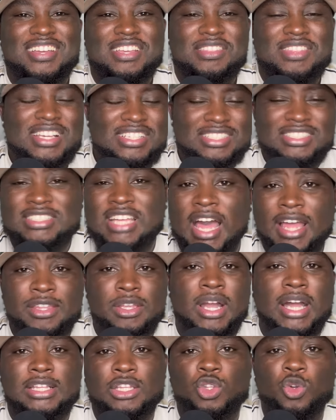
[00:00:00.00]
this is how you
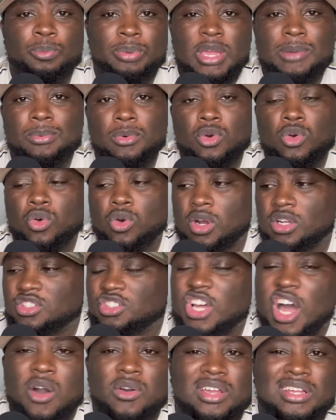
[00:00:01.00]
got to do people who are
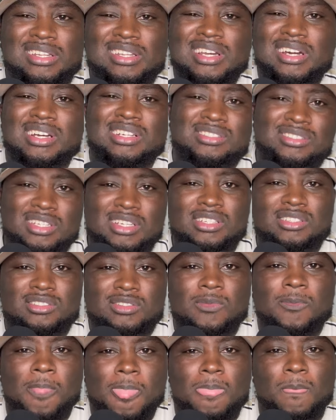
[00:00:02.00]
talking nonsense,
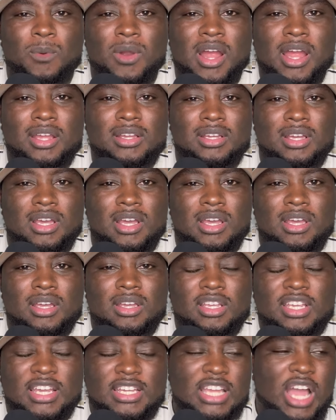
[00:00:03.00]
right?
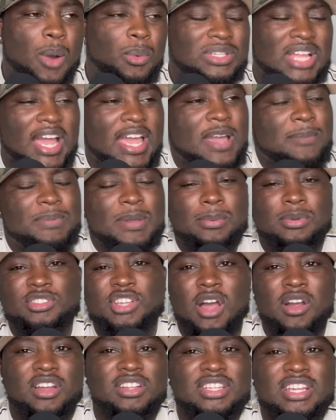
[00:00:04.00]
Yeah, y'all, when I hear people
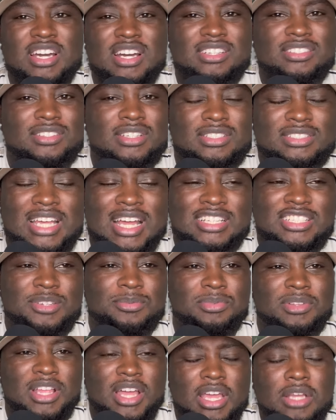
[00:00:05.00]
talking nonsense, I just
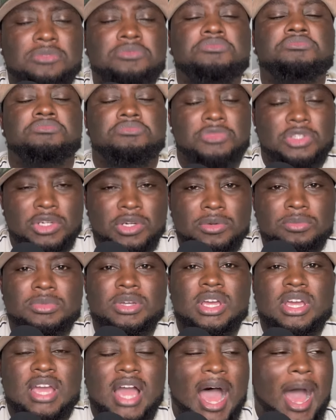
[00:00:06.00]
be like, Yep.
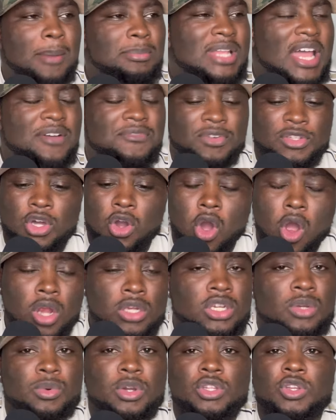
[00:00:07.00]
I'm not finna
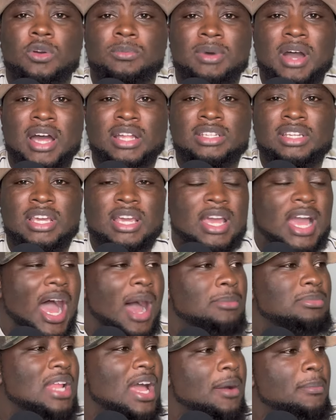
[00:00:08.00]
argue with nobody.
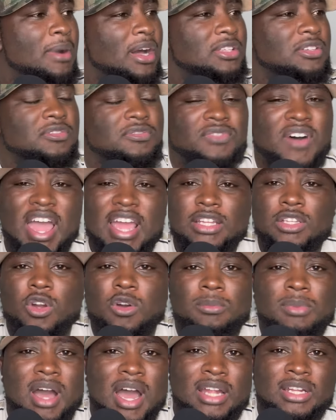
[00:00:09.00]
I'm not about to fight
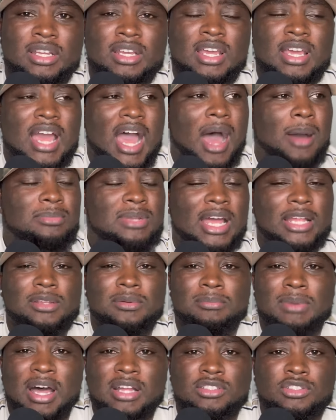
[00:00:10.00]
nobody. I'm not
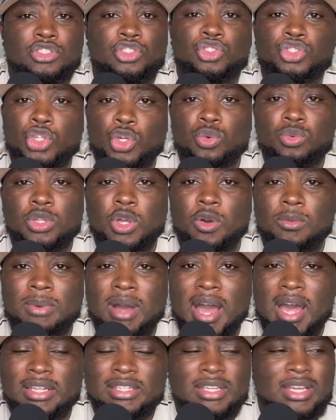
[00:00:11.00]
about to shoot
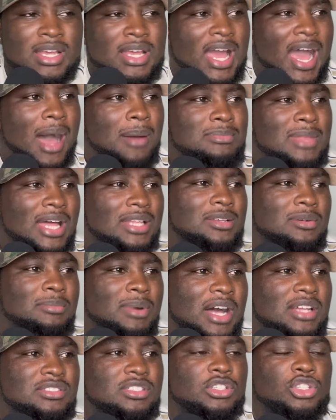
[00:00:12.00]
nobody. I'm not
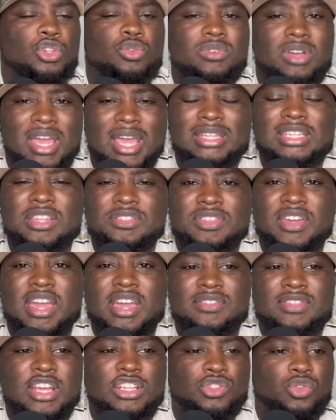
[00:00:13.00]
about to do anything
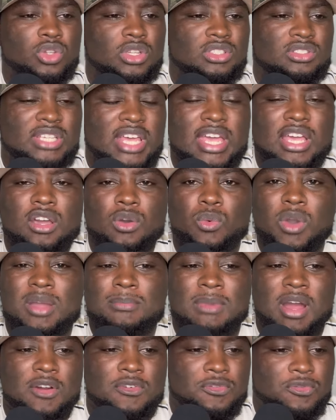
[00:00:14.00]
that's gonna take away
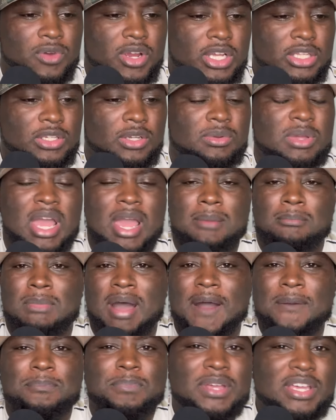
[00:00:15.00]
my freedom,
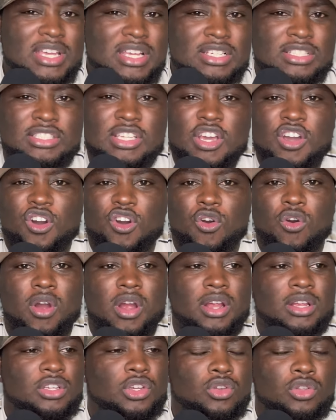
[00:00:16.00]
my peace, or
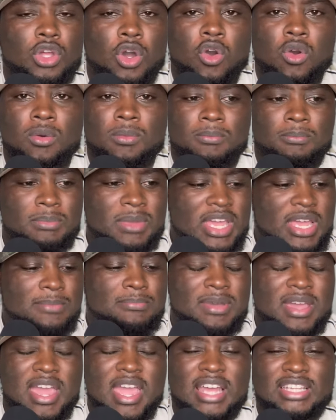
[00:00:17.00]
you know, me
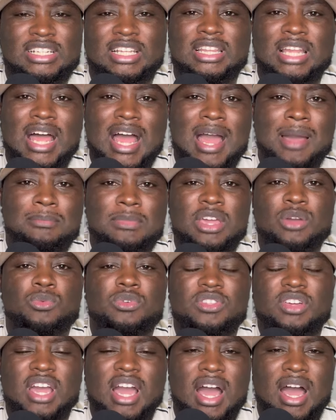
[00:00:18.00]
being in alignment
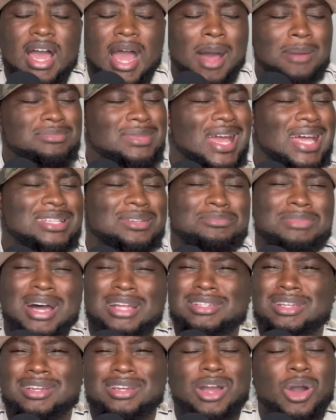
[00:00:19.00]
with God. I'm not about
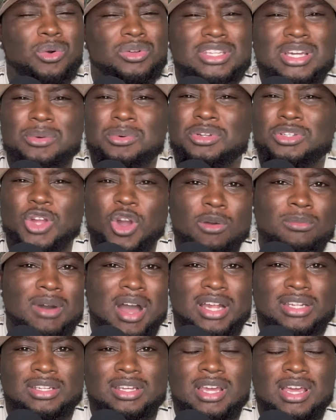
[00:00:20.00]
to go there with
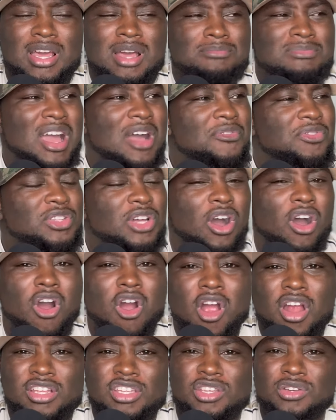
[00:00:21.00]
nobody. Not finna
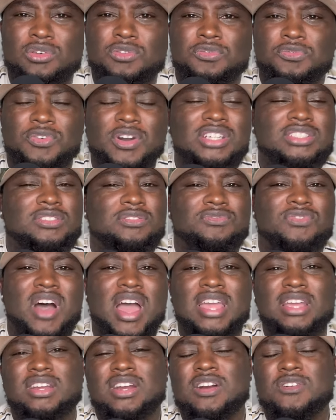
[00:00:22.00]
argue, fuss and
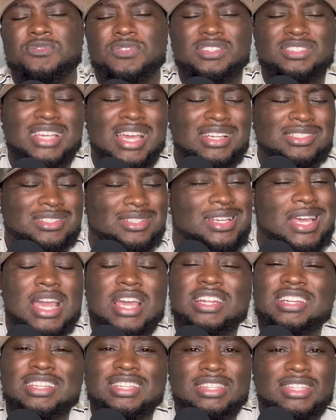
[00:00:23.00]
fight, confrontation,
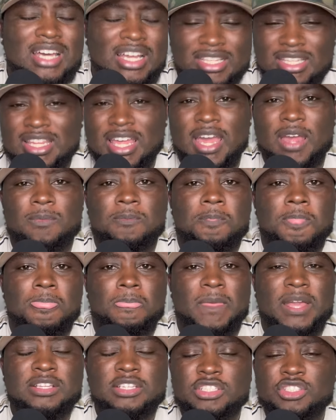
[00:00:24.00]
none of that.
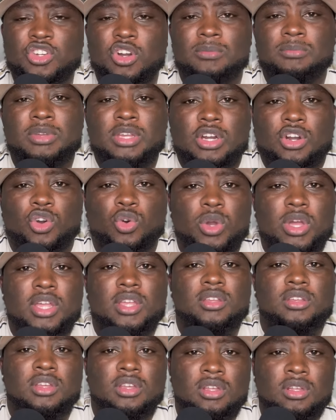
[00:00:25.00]
It's just gonna be a quick,
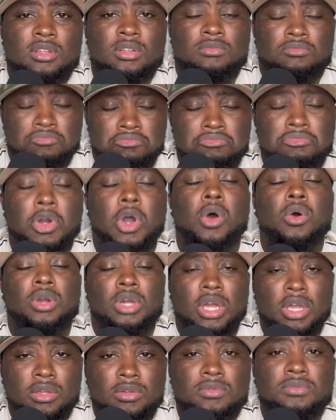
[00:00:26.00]
oh,
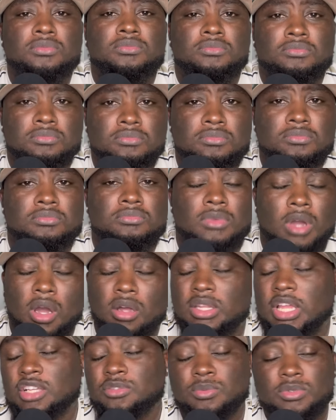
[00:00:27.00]
okay. Oh,
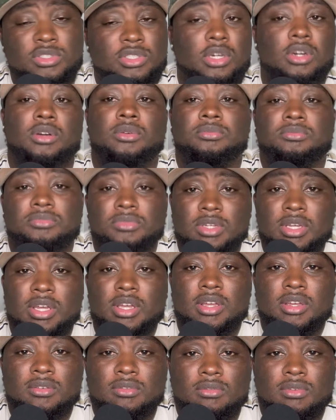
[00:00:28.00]
that's what's up.
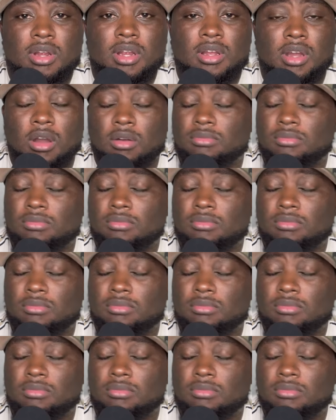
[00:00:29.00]
Right? Oh,